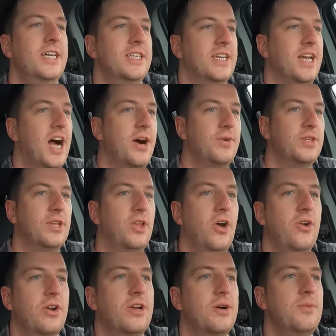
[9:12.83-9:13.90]
the guy with the
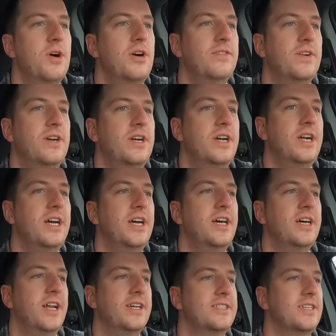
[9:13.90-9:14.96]
loader come over,
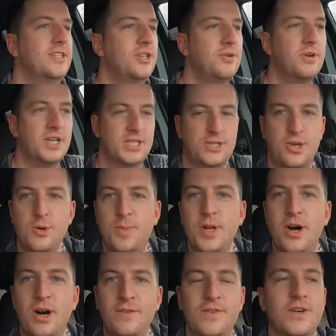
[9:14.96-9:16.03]
and I said, do you want to scoop it
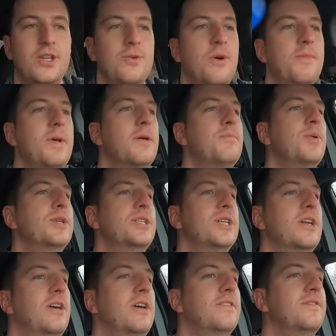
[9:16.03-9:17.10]
off or do you want me to push
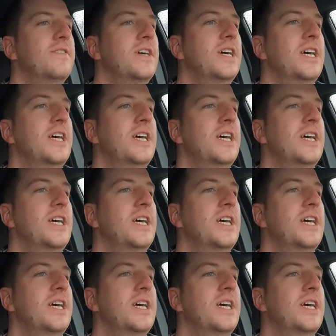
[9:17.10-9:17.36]
it off?